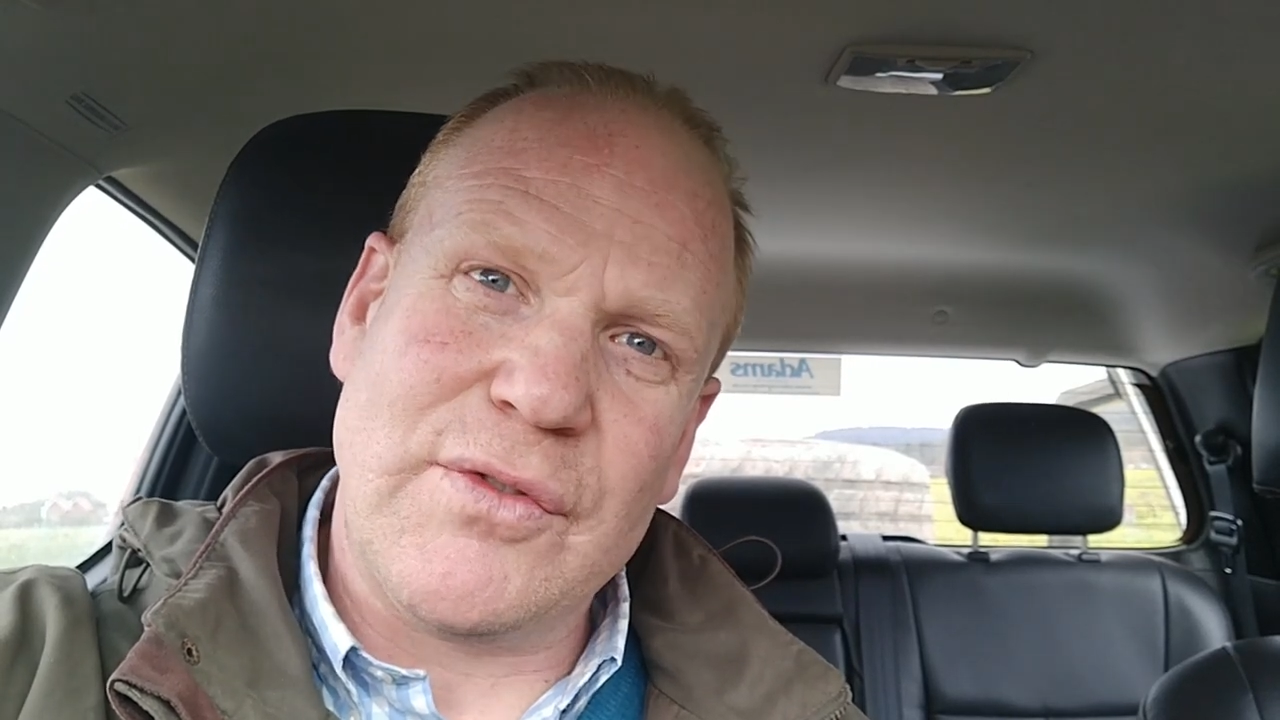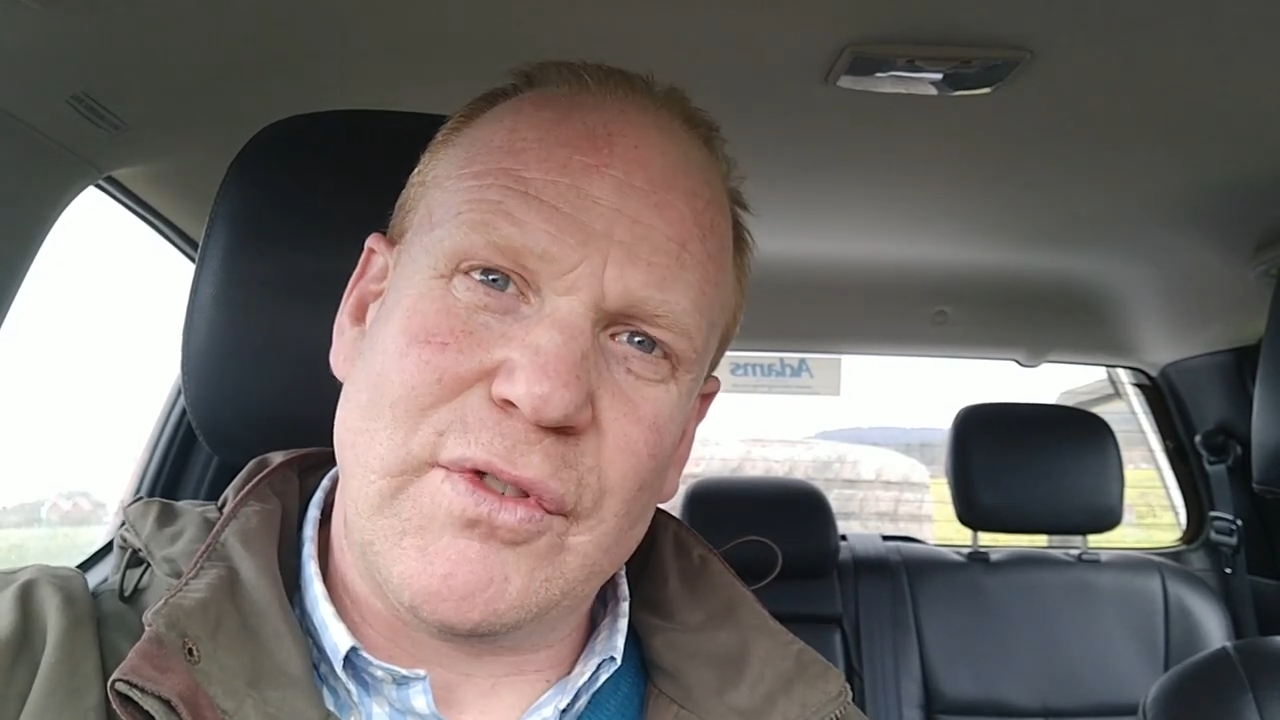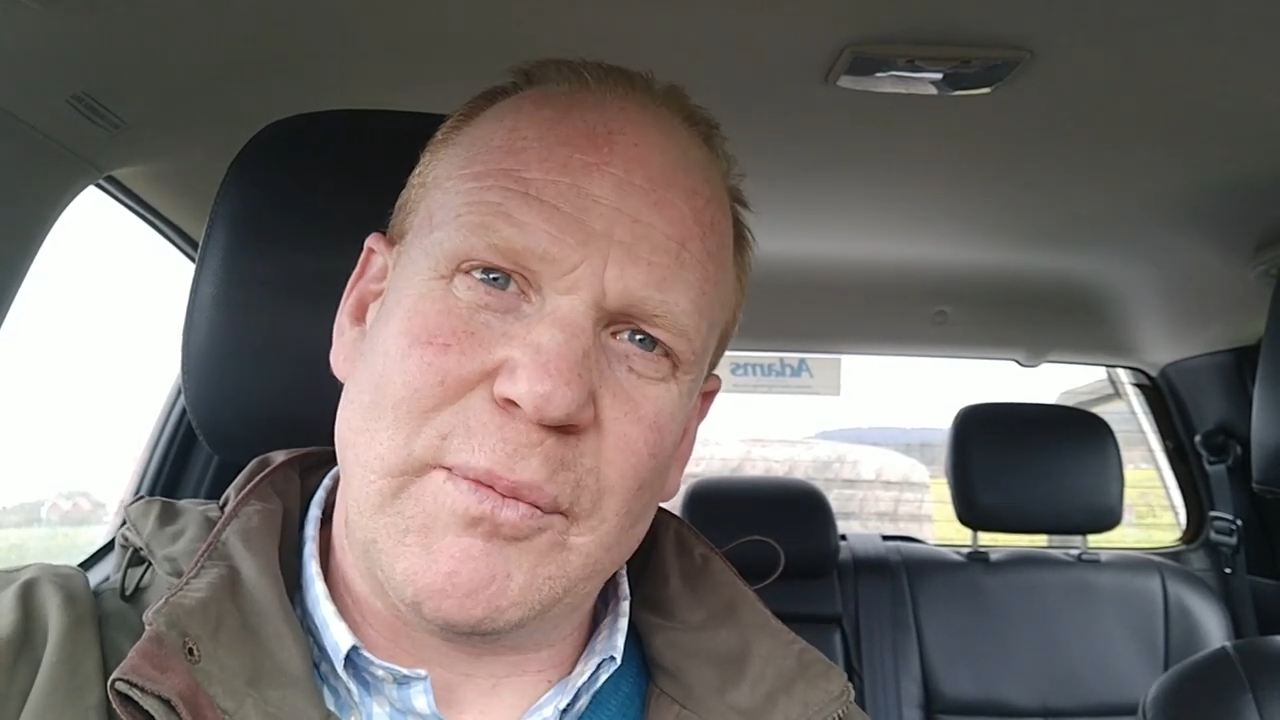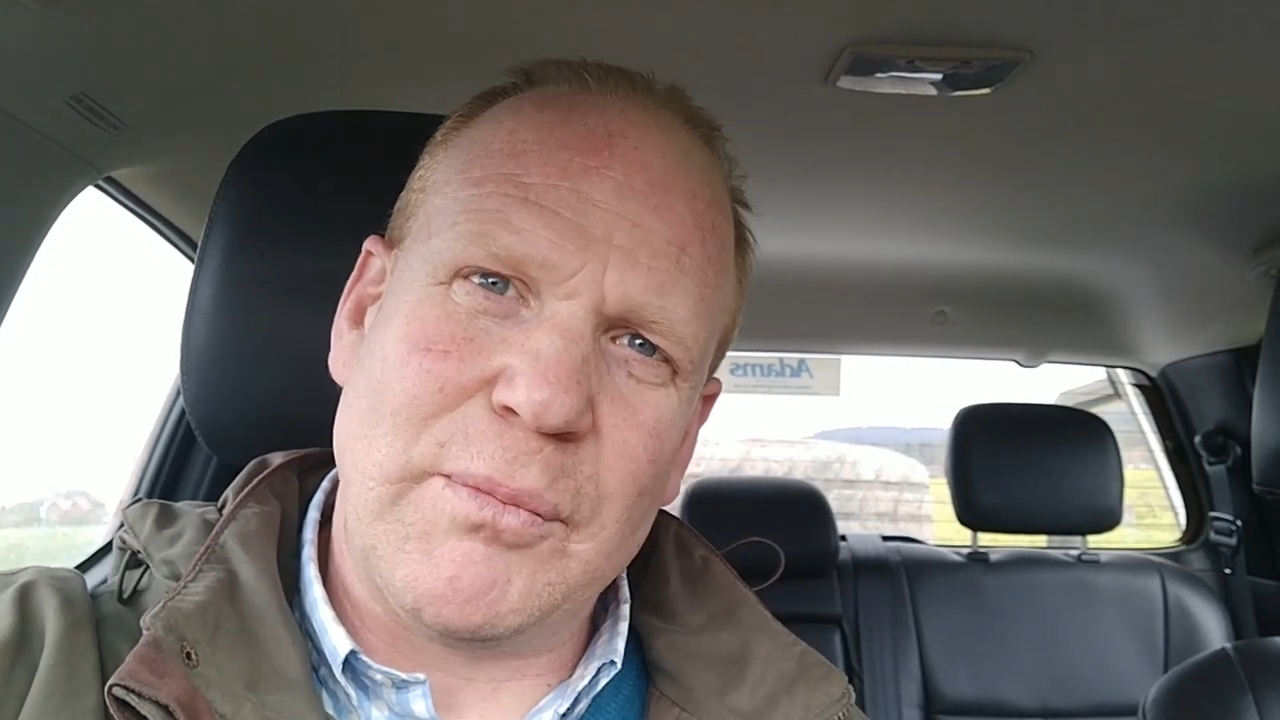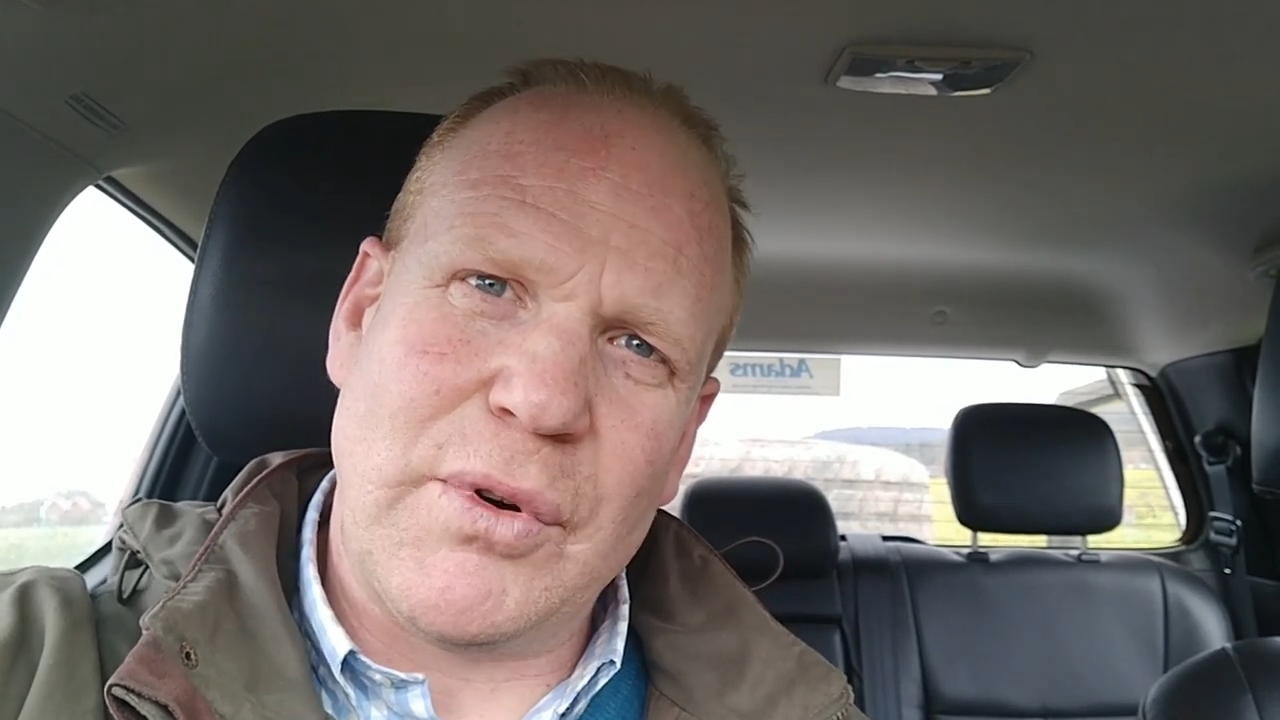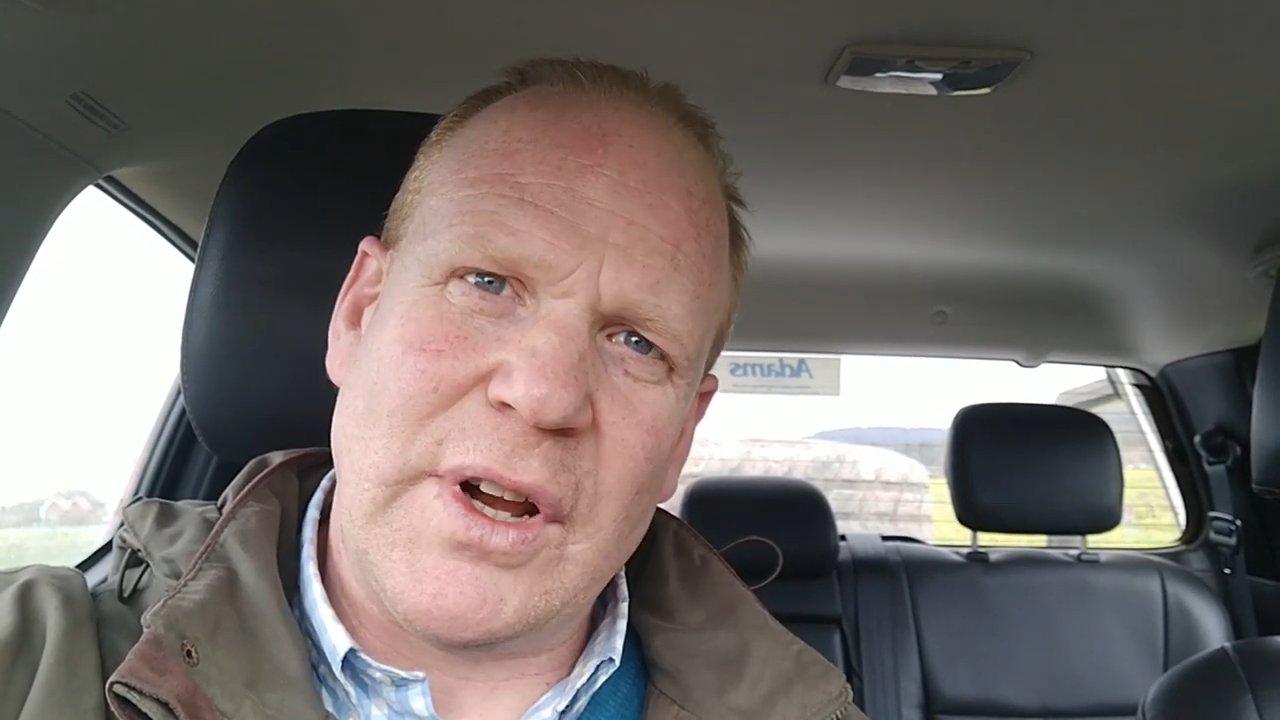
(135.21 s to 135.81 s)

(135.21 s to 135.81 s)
front